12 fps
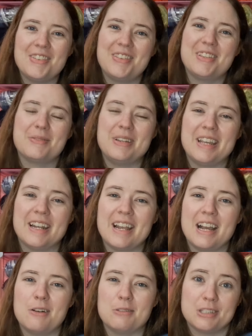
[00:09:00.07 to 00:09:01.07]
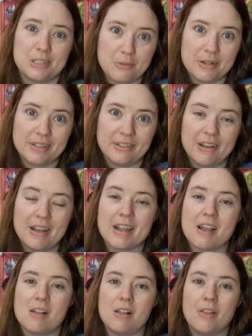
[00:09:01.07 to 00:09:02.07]
also this weekend I was sewing a lot I
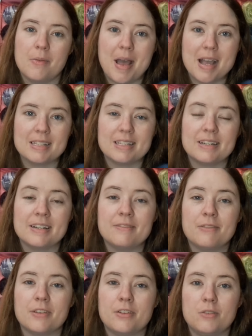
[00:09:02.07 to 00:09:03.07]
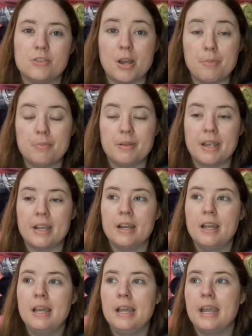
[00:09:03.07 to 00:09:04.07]
got all the bags done for the new shop update
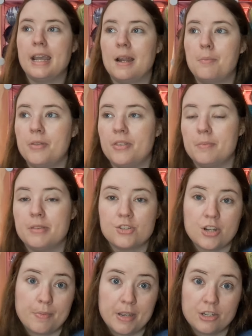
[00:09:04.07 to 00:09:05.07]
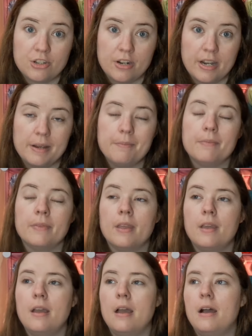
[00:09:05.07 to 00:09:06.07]
and I put them in the shop yesterday
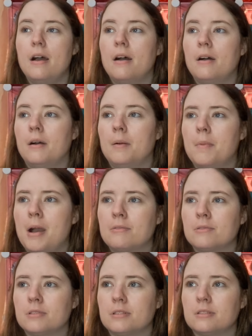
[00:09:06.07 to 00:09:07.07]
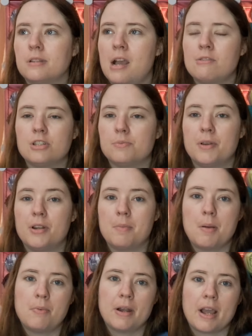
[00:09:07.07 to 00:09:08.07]
um, I was I was just putting
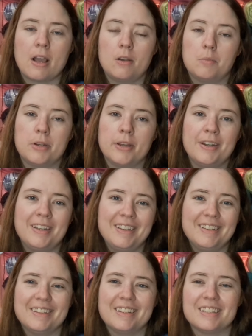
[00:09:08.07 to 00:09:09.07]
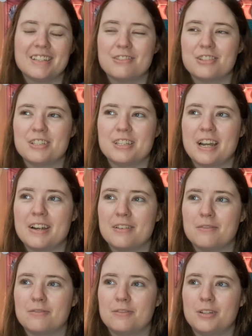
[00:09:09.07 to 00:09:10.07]
them up when I got them done because I was just tired
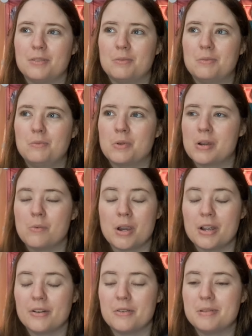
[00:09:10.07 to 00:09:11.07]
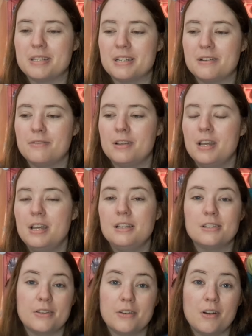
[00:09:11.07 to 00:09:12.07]
of you know work, working on them and stuff.
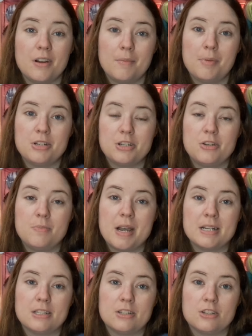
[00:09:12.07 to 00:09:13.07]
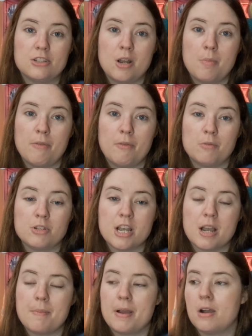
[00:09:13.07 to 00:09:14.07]
So there are a bunch of new bags in the shop if you want to
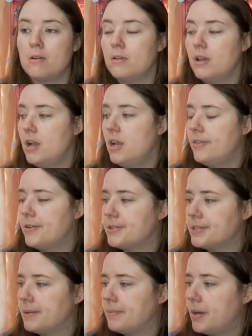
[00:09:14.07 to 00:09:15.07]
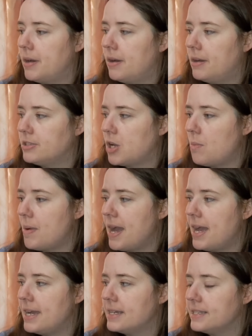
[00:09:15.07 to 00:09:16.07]
check them out. There's some uh, tote
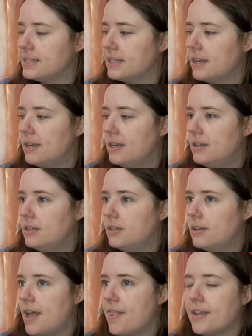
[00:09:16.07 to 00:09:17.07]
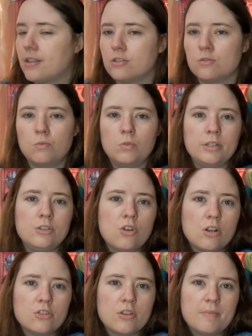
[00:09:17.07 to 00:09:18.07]
bags. I think there's one
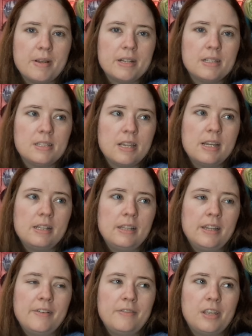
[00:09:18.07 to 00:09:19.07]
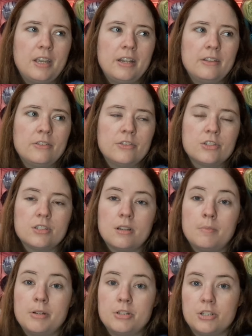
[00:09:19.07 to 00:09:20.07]
drawstring bag set left and there's
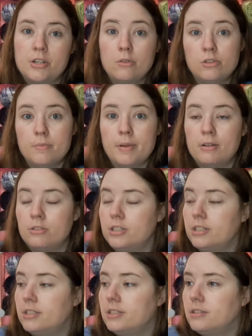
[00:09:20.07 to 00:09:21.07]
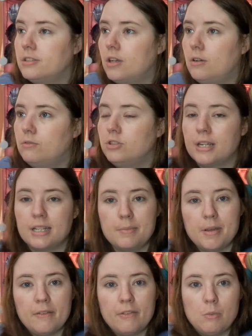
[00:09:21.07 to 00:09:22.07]
a bunch of notion pouches. So check
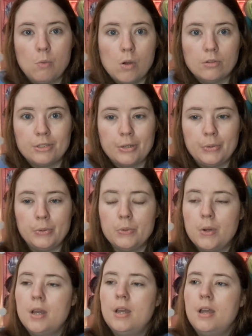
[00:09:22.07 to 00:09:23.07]
them out if you want to.